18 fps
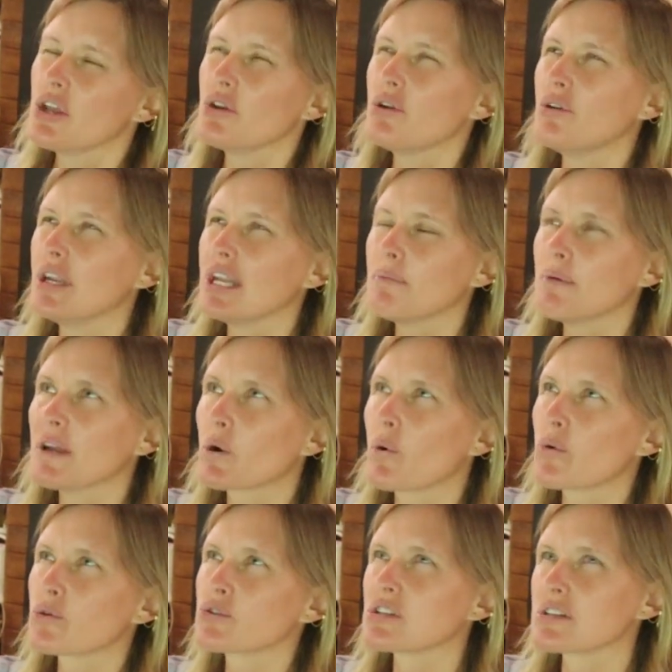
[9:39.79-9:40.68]
you need to be
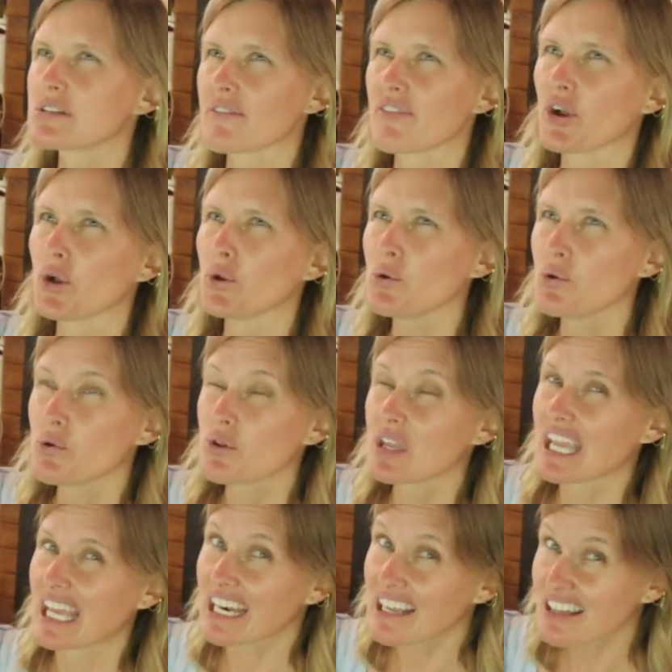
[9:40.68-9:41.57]
cautious of who you
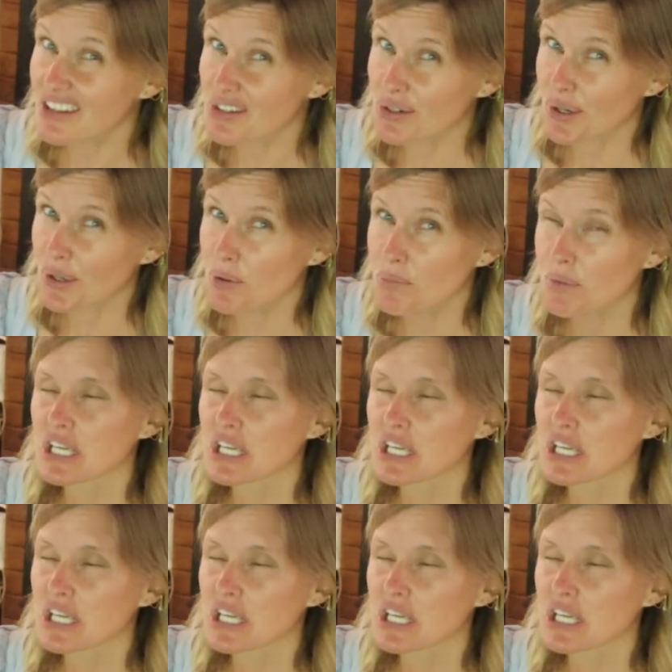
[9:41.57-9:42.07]
get it through,